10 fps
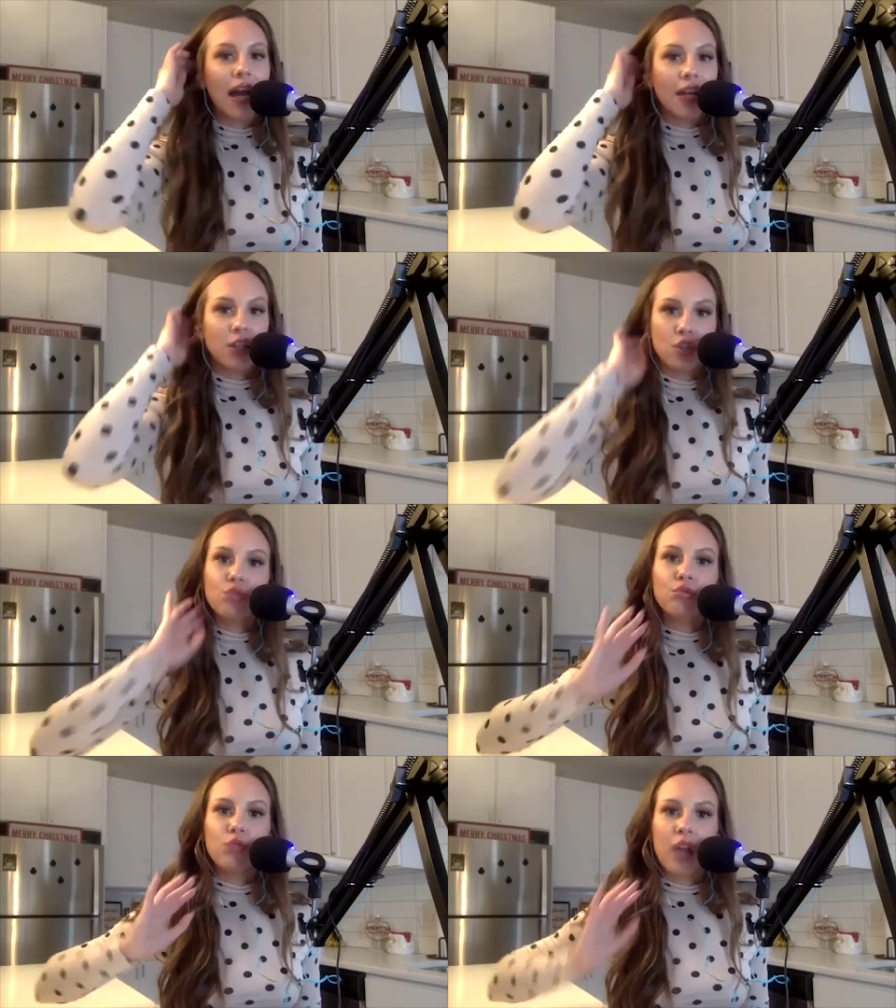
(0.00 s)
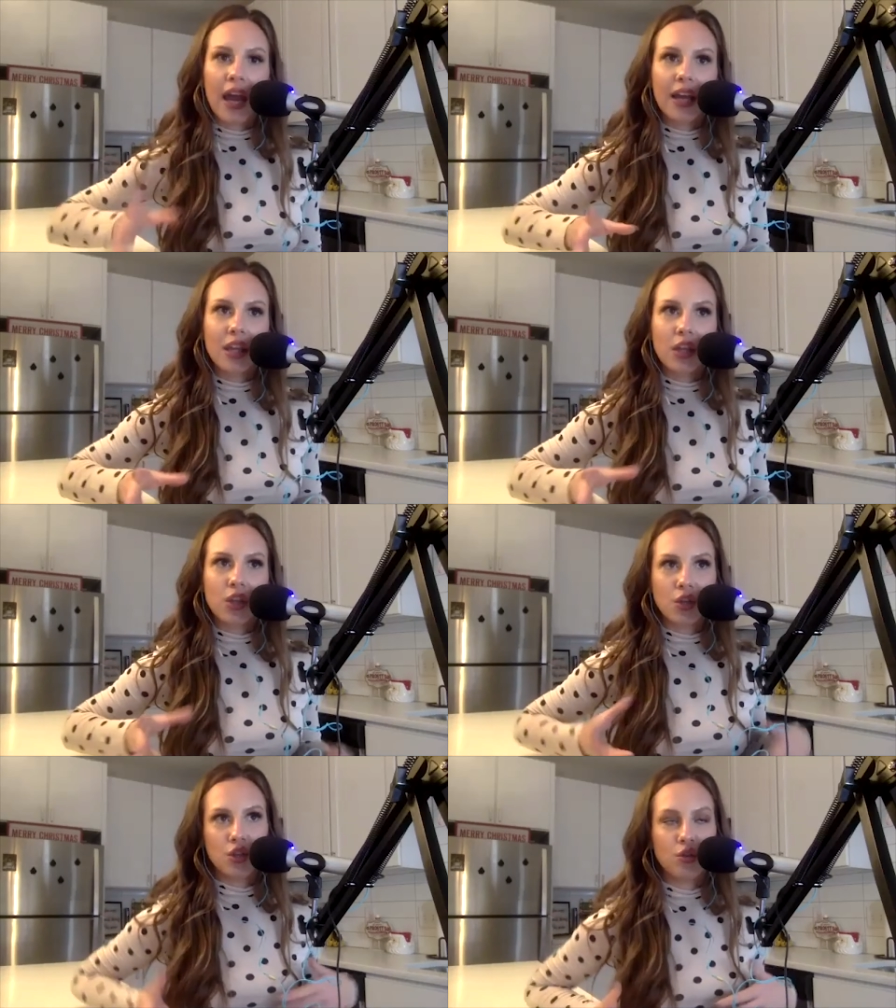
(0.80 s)
I do like that
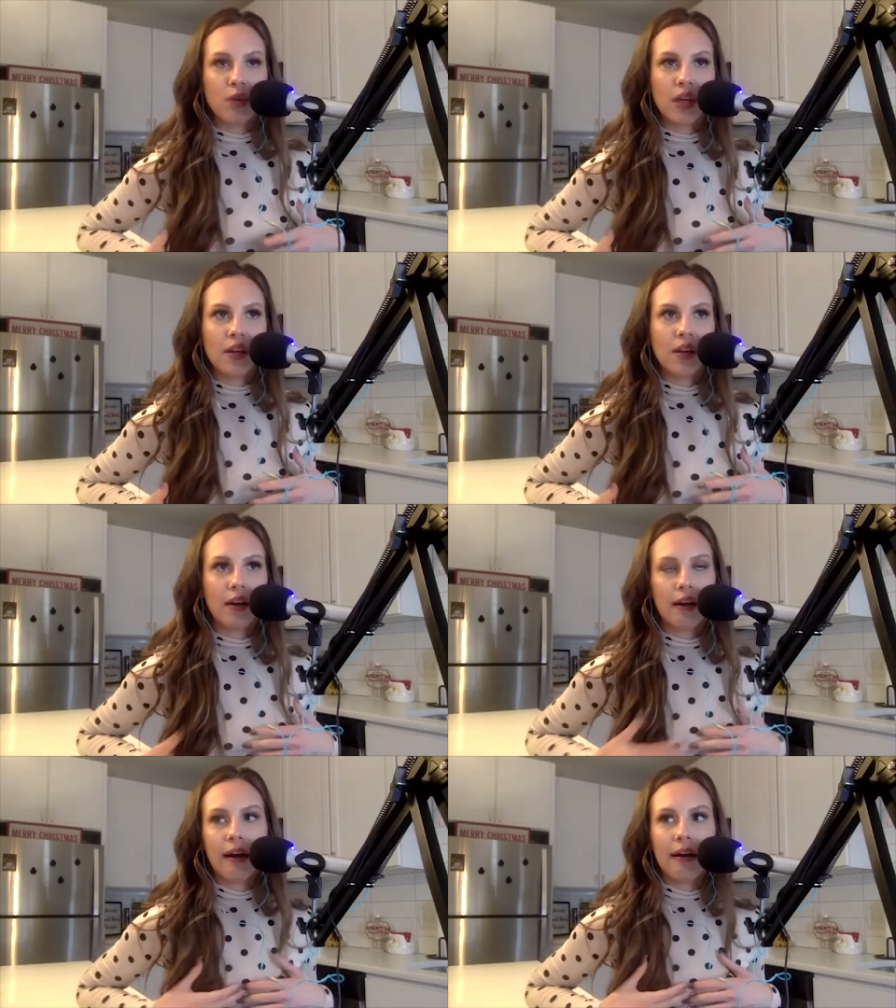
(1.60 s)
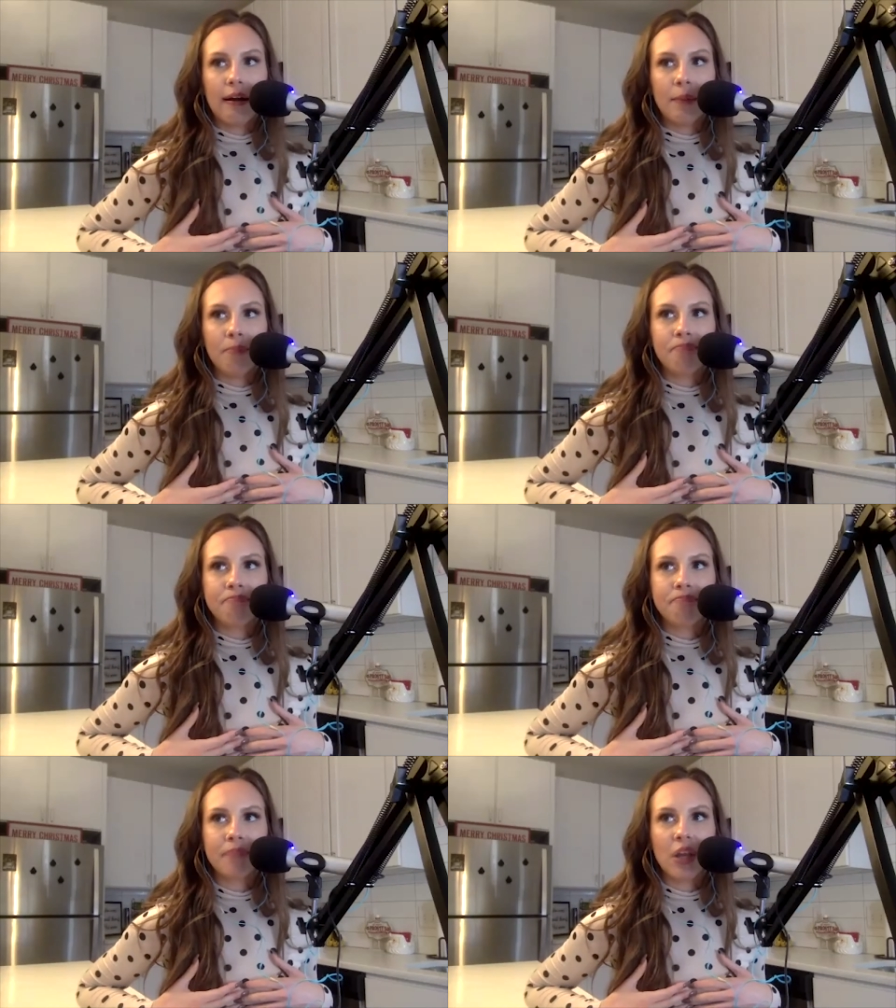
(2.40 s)
they're doing um,
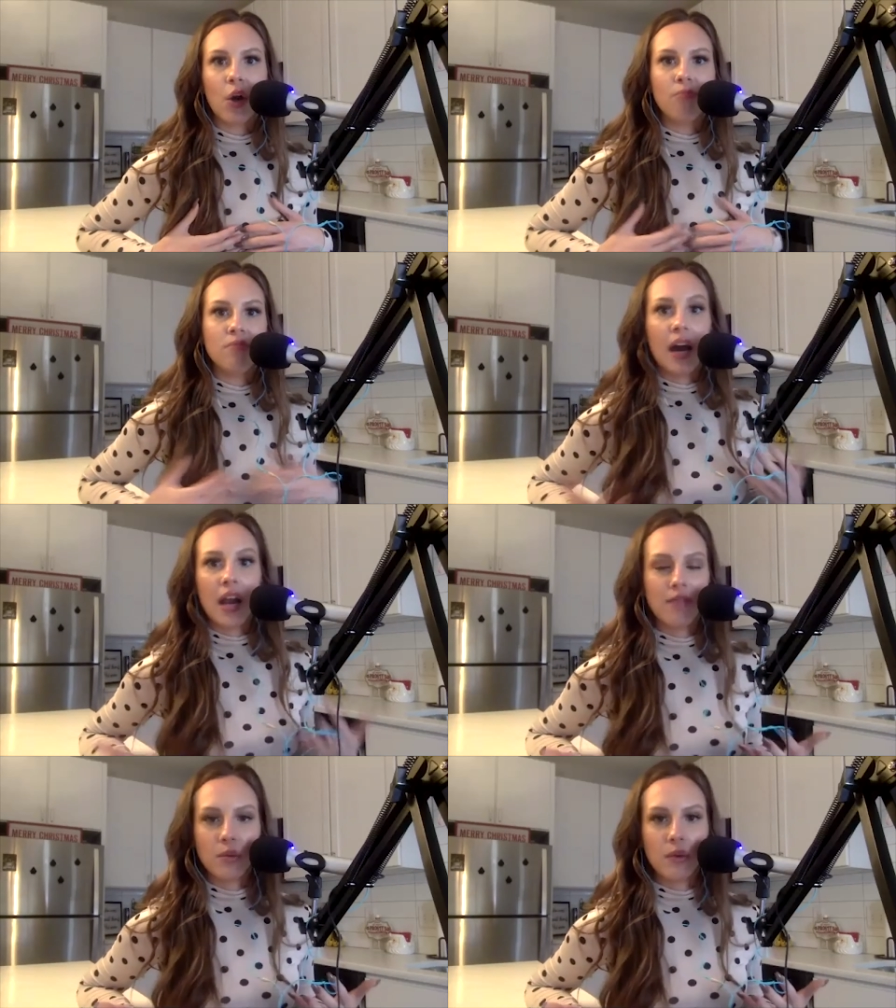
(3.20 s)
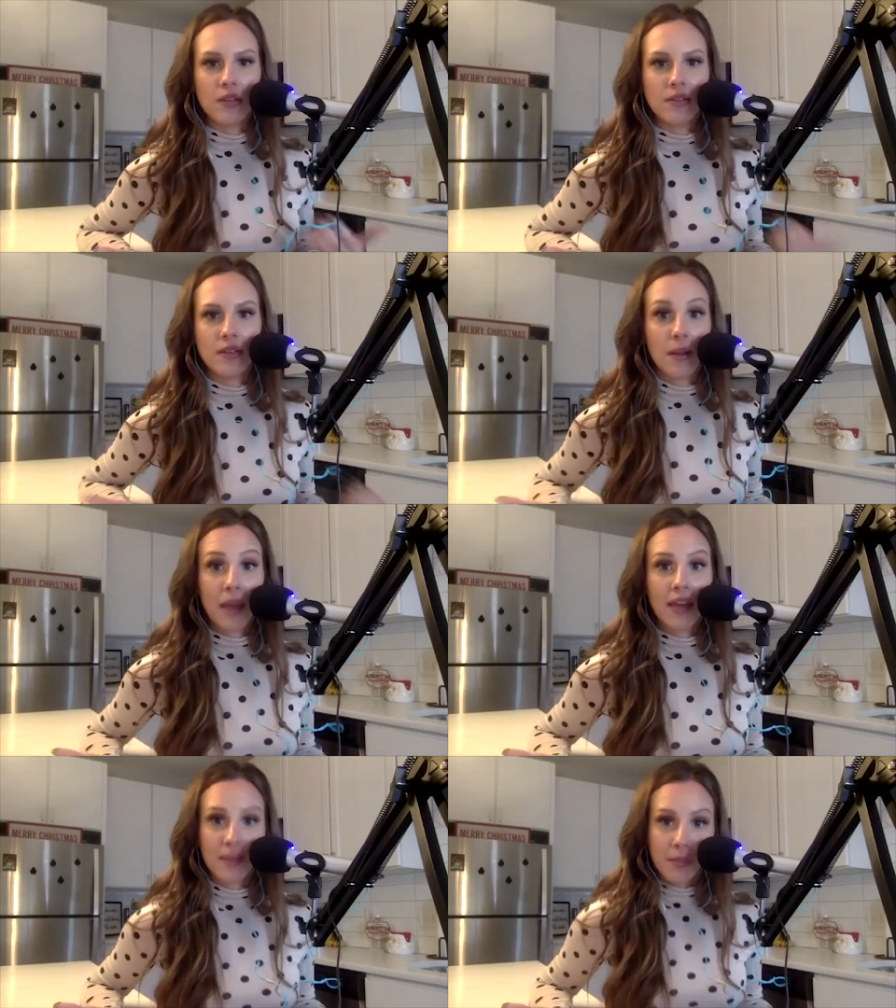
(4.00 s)
you know not everyone is going to
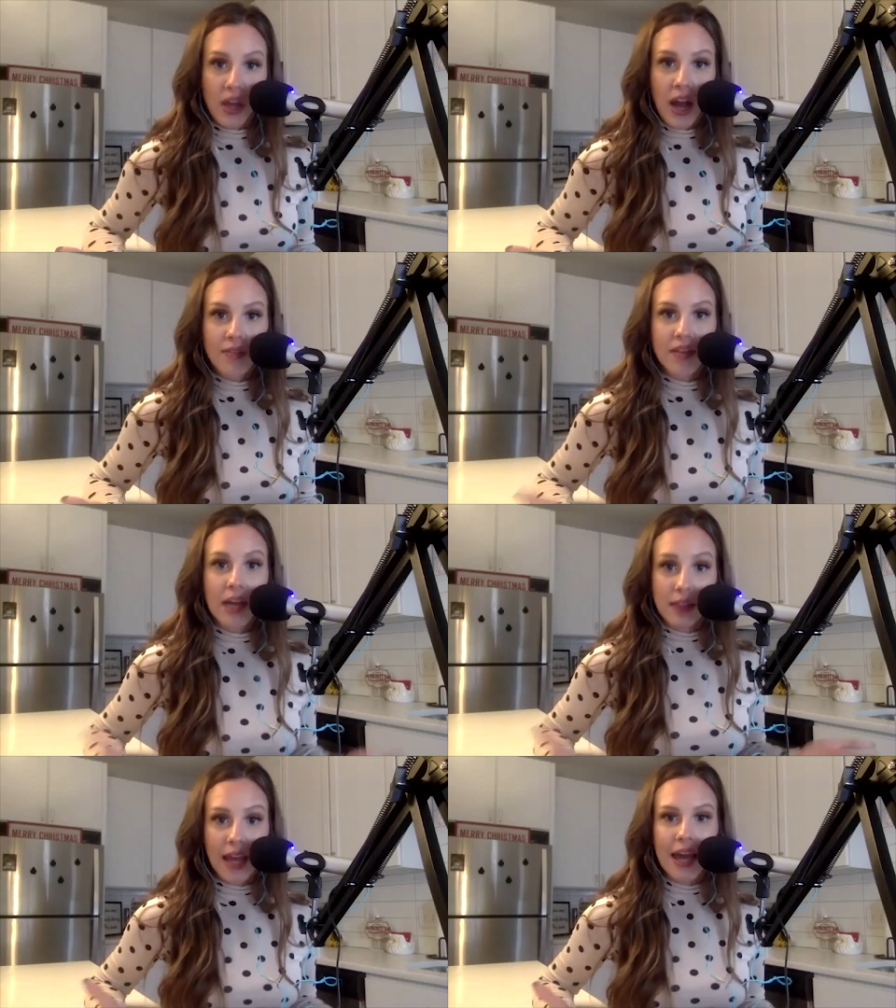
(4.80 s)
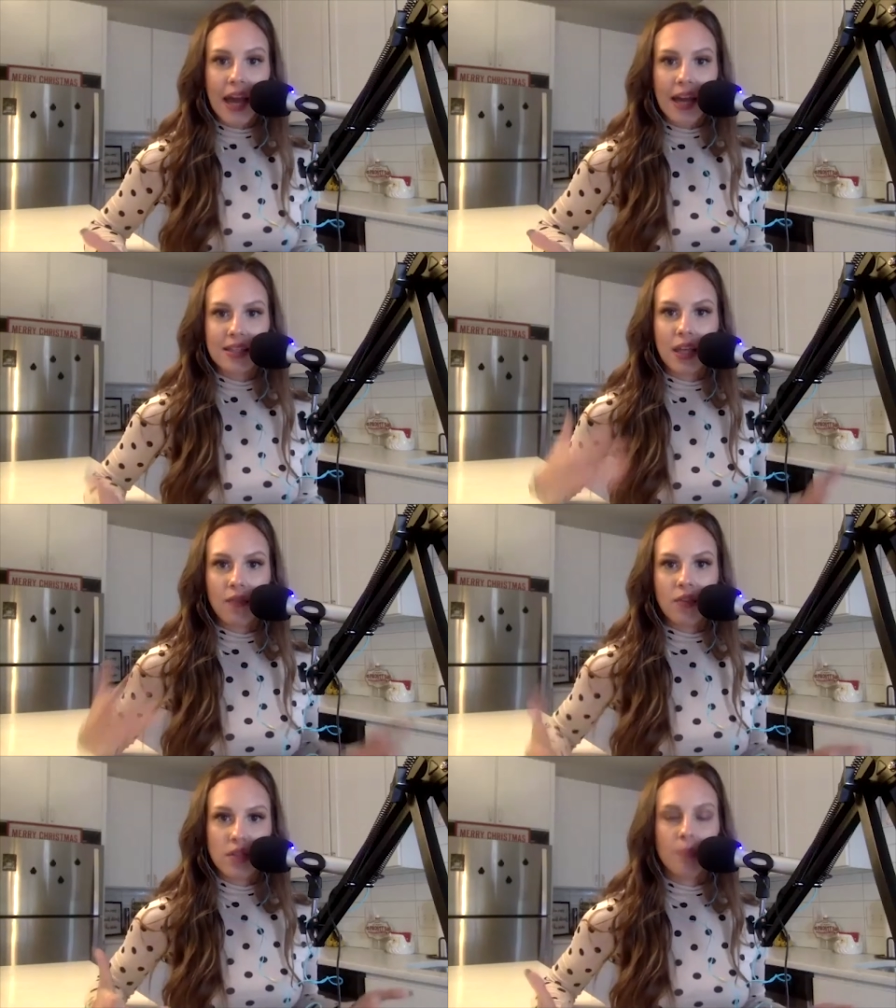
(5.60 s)
make the playoffs i like that because it
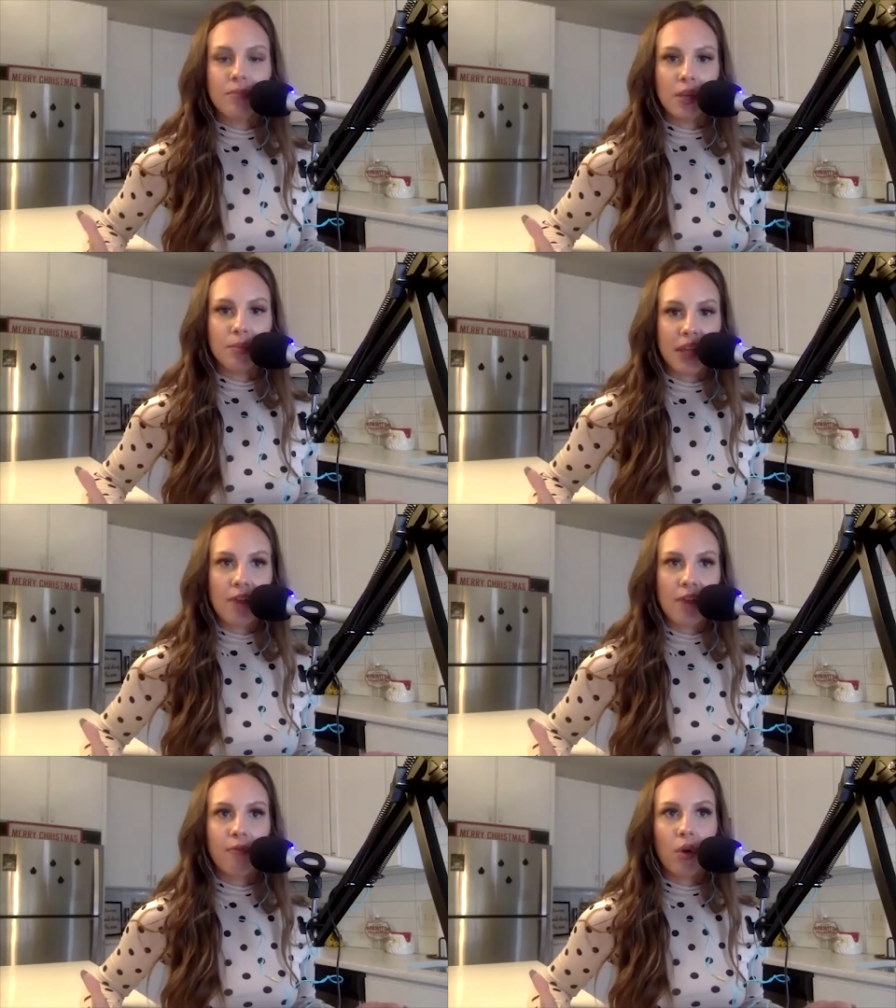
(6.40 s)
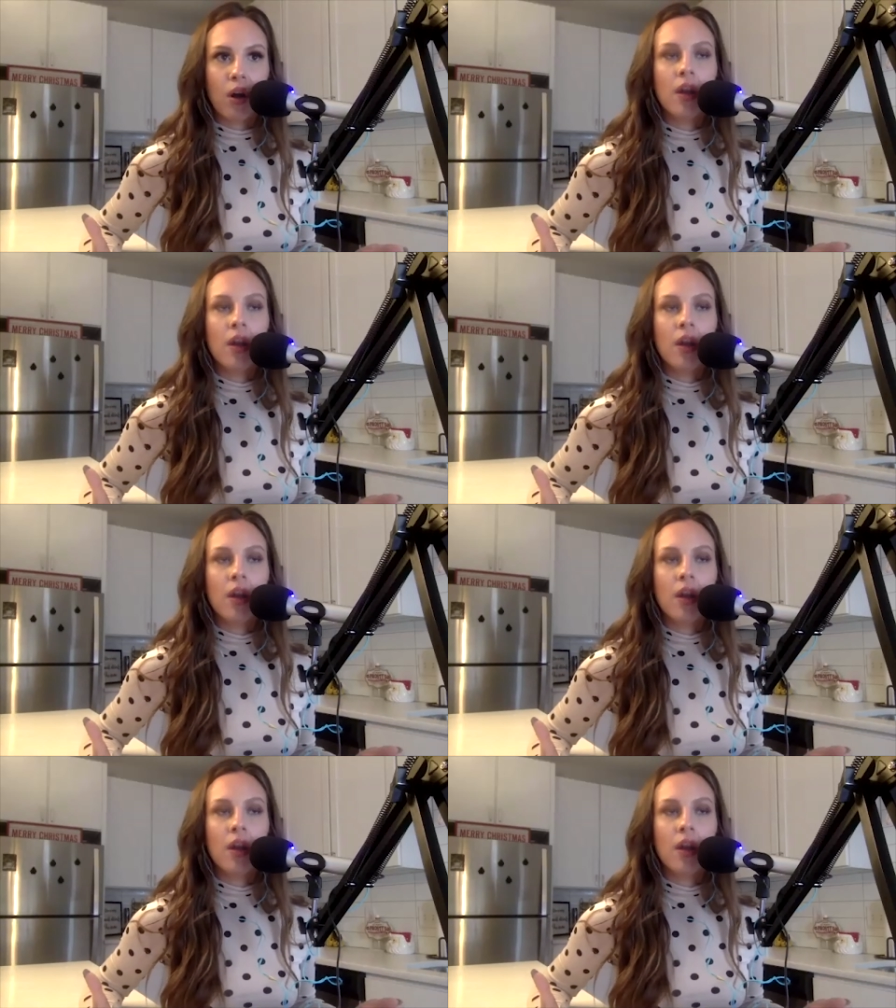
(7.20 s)
gives you something to play for